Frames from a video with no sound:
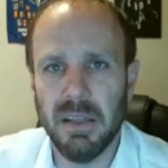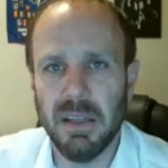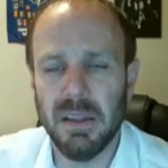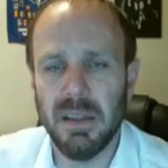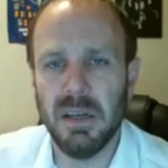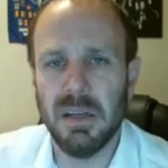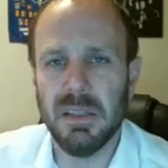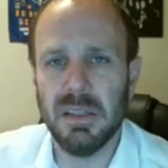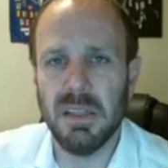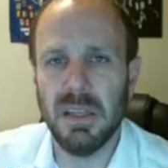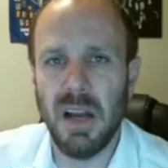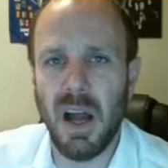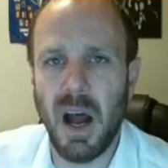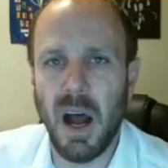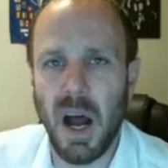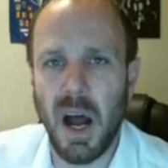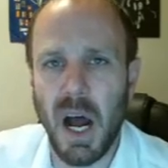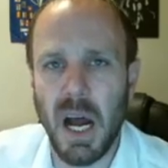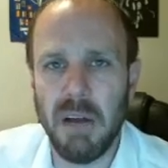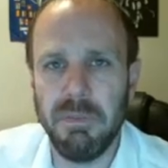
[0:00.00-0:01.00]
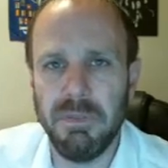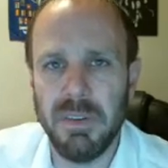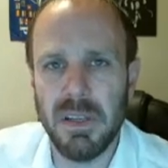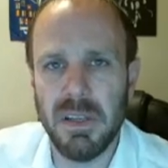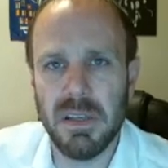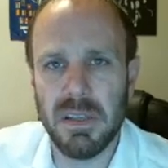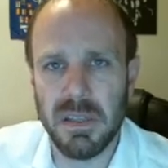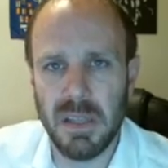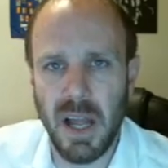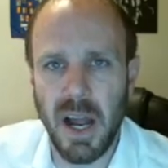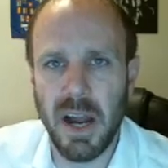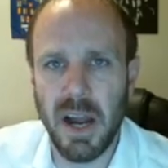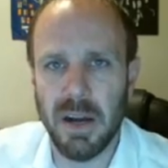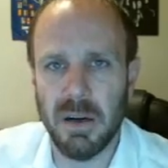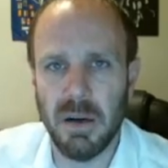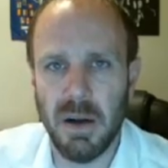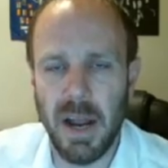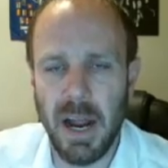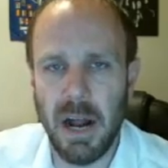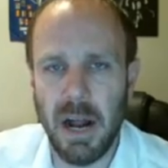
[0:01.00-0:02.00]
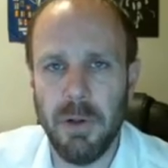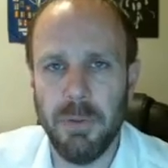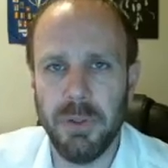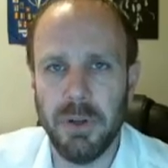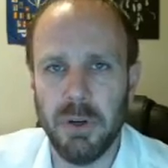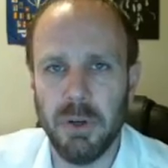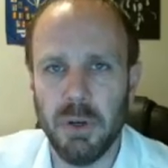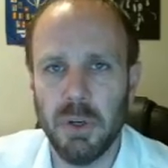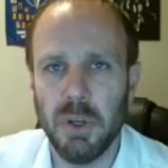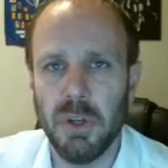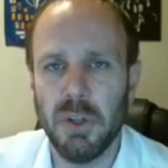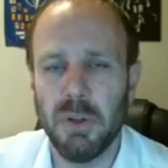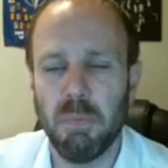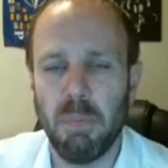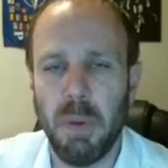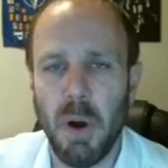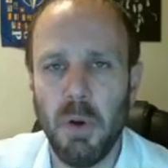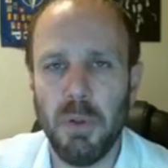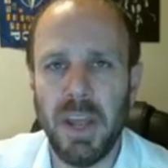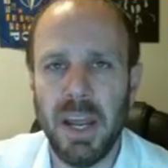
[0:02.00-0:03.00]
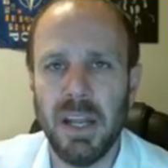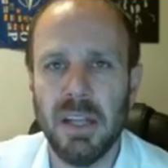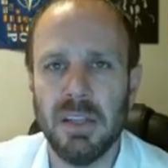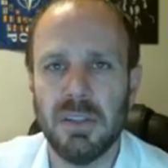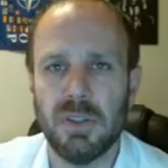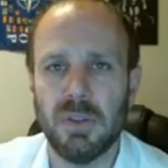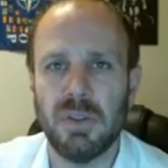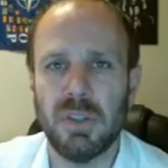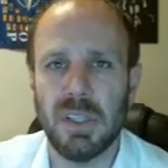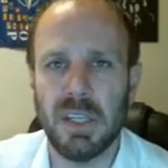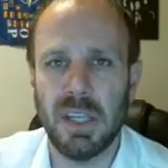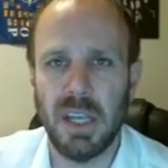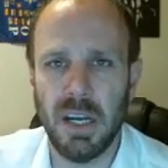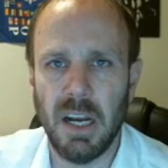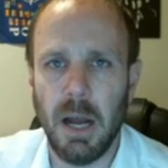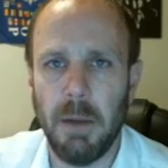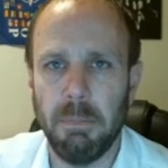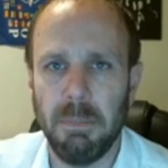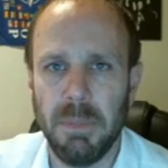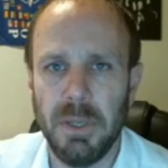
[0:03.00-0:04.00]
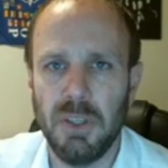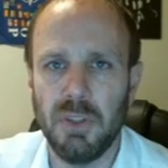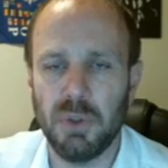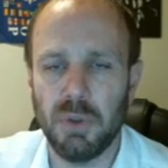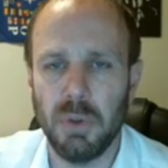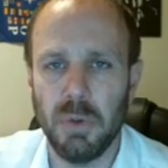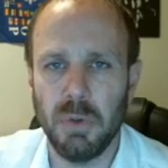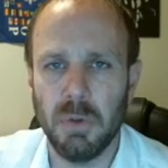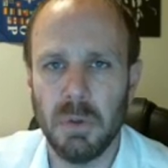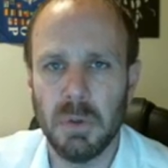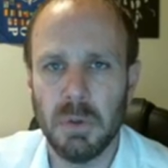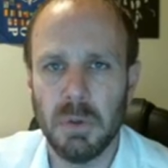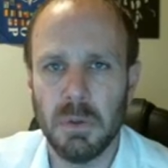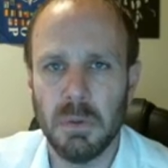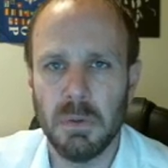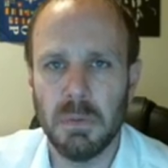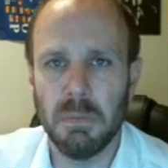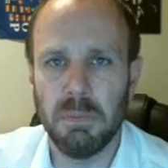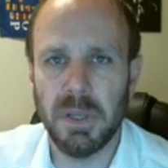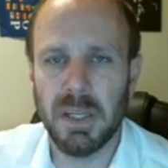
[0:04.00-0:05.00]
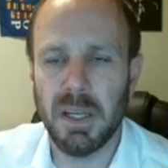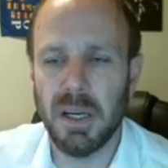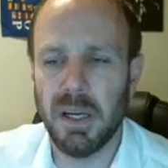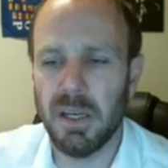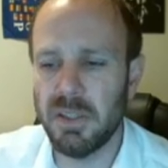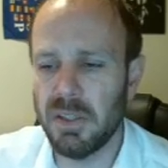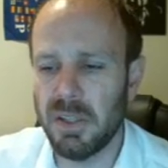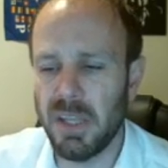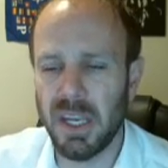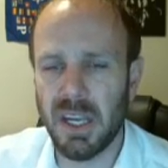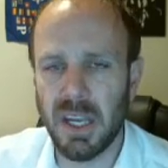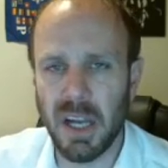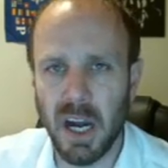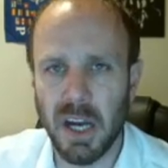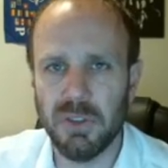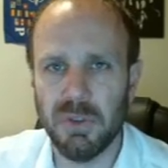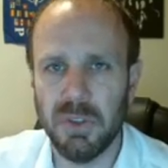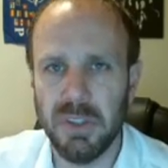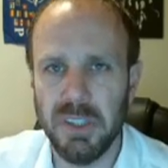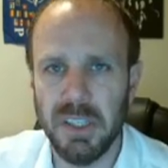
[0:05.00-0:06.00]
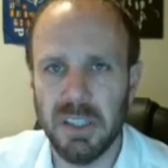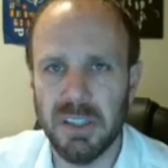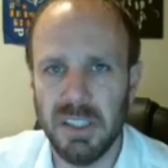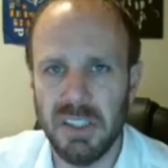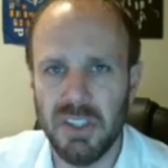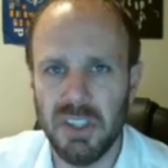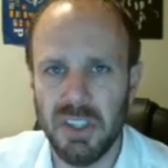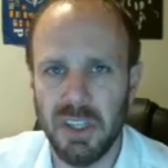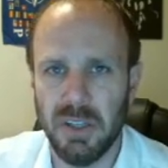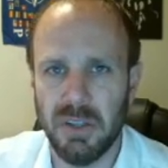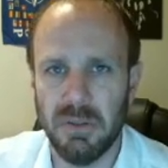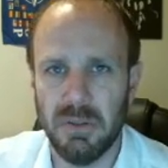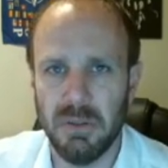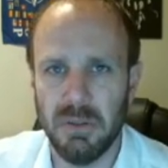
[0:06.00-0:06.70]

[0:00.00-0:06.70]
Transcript: There's an obvious liar out there. Both answers cannot be true because they contradict each other.